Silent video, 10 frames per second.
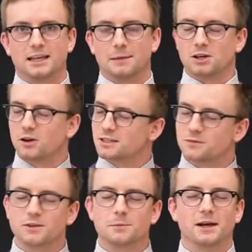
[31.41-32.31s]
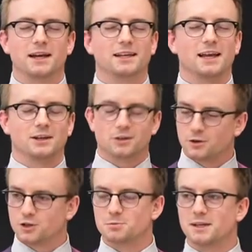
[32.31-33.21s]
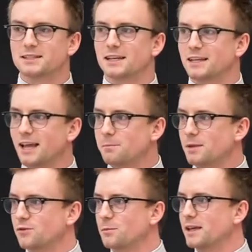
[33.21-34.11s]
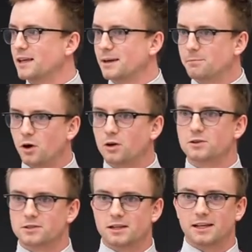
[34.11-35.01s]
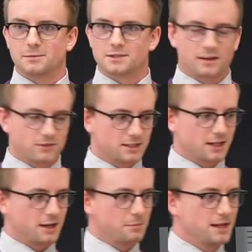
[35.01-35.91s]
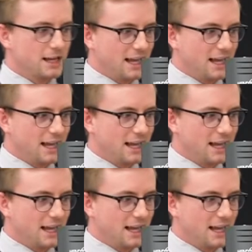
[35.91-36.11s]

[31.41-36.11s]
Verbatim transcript: gave me constant feedback and encouragement and kept me from making any bonkers claims half the time.